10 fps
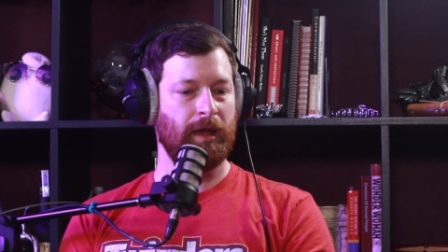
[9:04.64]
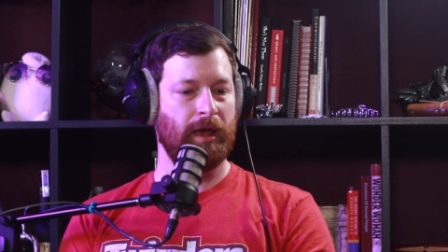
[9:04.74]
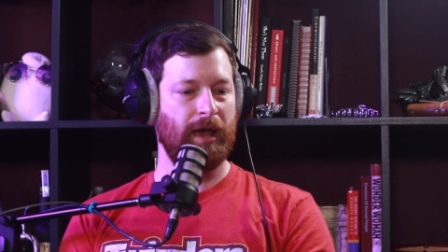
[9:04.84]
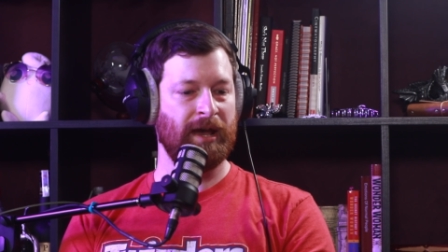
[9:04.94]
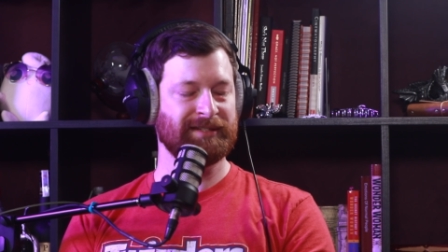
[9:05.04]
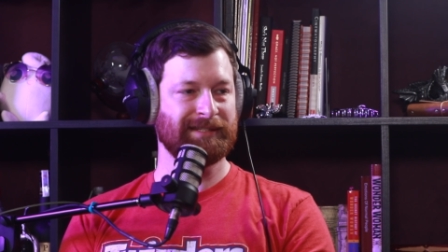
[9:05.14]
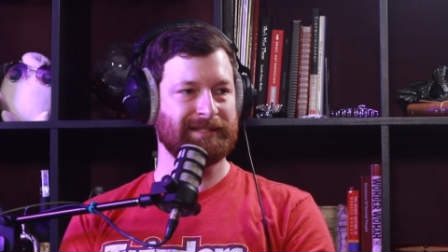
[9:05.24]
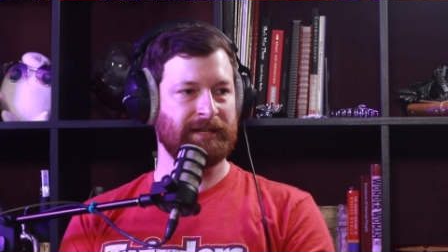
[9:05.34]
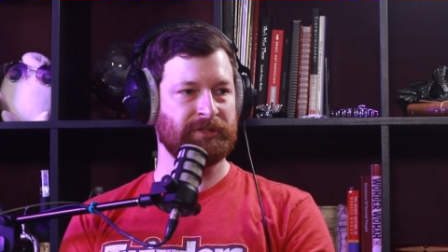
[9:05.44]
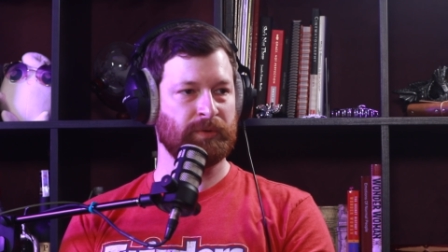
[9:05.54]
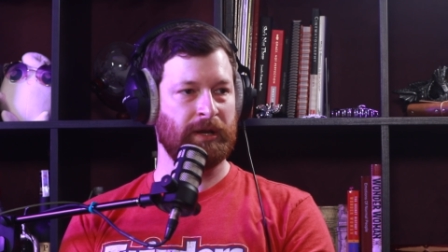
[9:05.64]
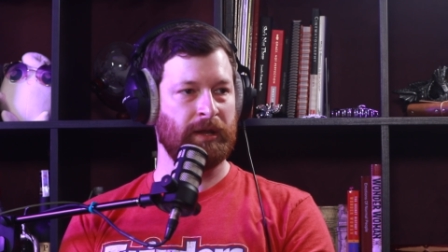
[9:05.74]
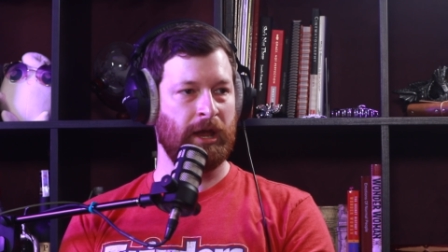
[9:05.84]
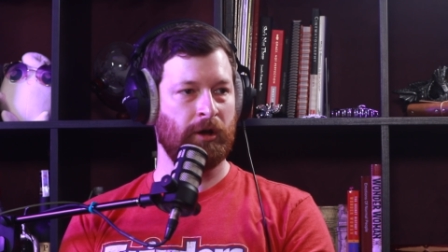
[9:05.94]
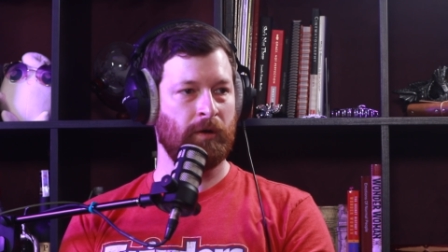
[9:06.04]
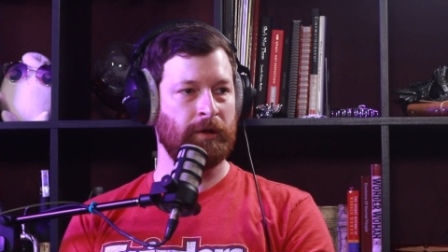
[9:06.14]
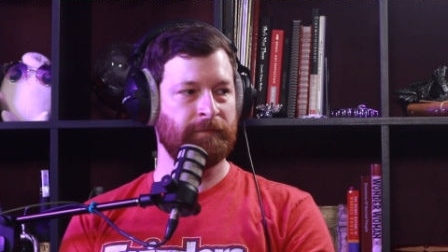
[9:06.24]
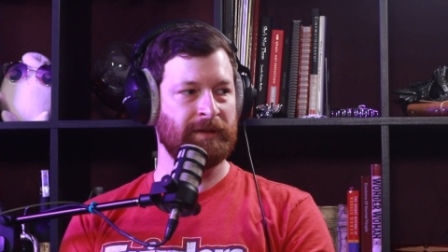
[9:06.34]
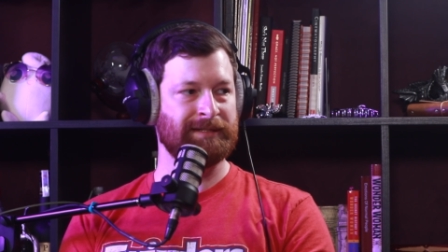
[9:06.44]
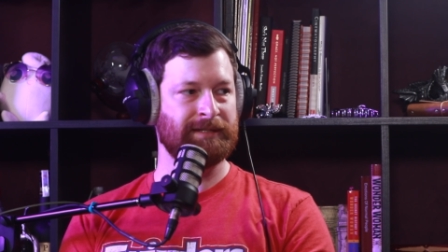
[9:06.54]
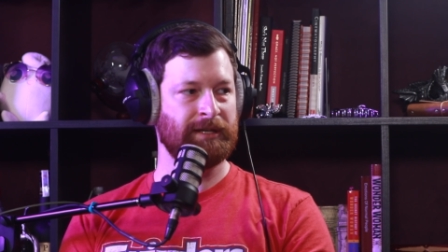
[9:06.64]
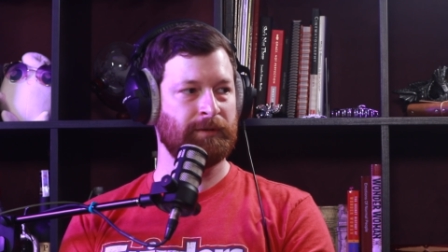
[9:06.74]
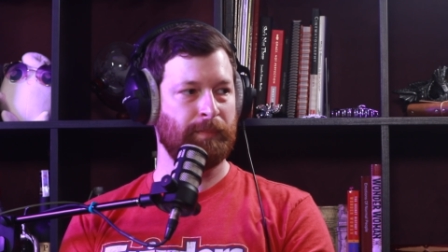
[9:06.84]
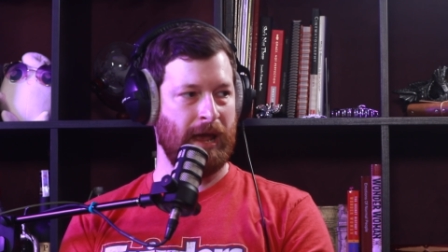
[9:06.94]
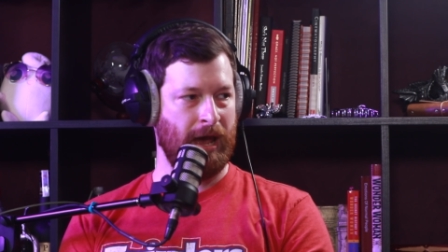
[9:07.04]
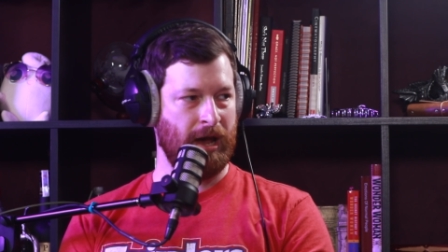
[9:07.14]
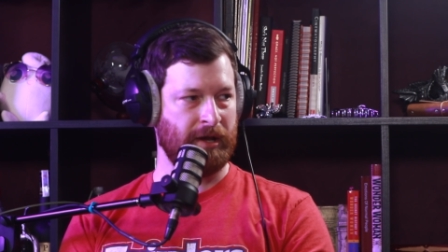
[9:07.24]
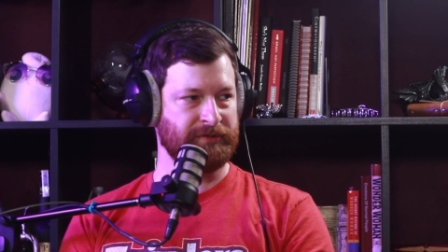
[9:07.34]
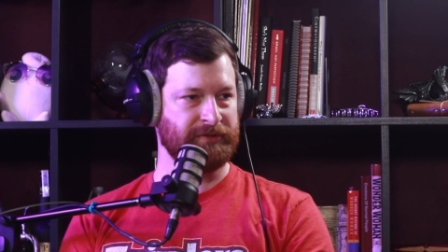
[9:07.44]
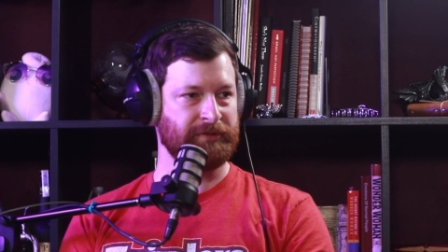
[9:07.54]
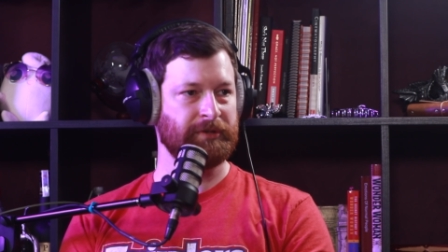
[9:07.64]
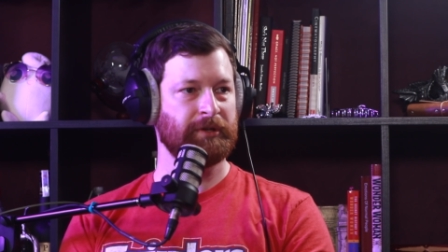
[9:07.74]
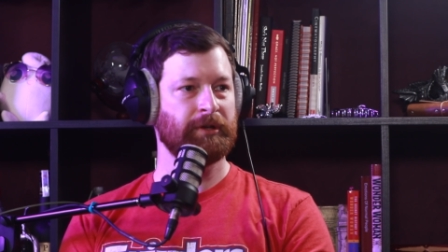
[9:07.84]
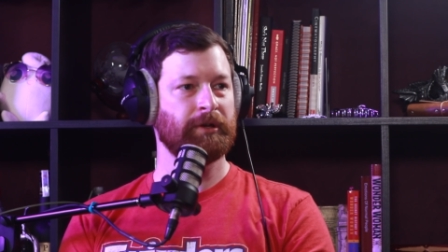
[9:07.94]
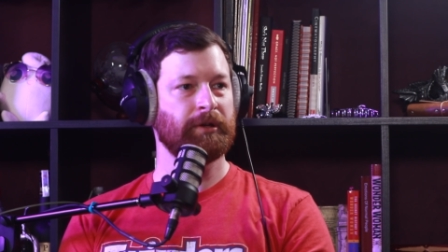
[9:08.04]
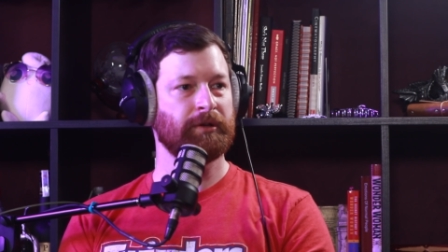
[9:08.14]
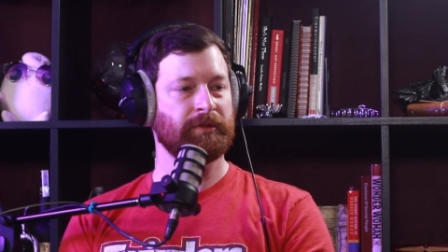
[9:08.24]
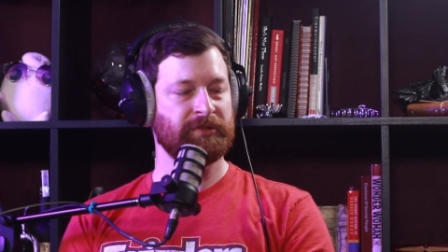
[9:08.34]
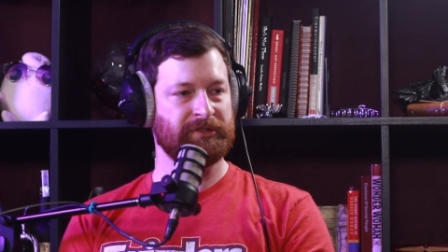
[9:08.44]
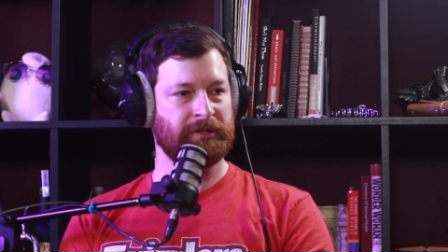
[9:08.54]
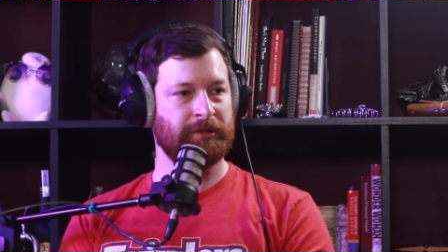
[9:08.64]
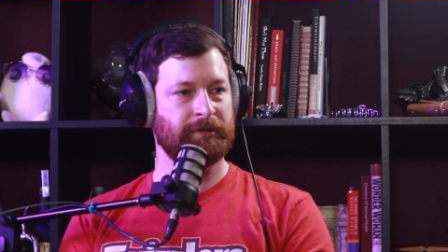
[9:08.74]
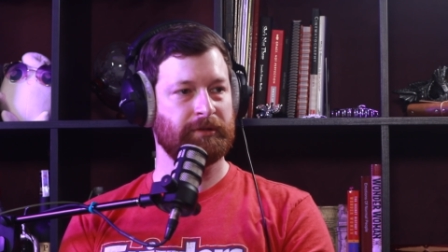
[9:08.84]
as it stands right now, if it did pass the Senate,